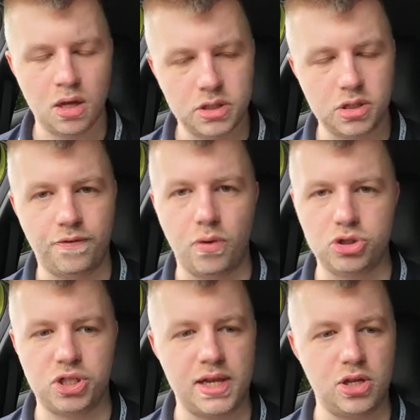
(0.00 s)
So
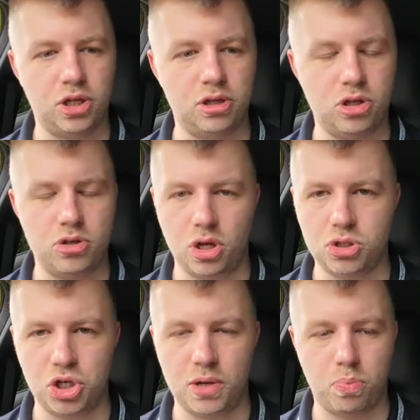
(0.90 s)
unfortunately, you can only use
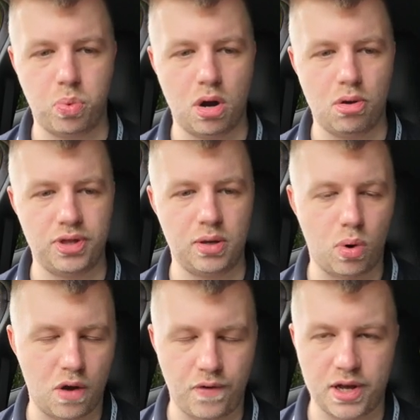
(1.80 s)
YouTube while the
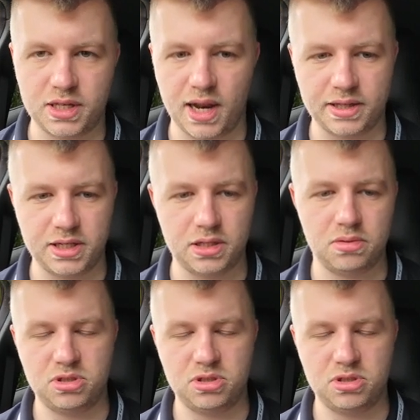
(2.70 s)
Wi-Fi is connected.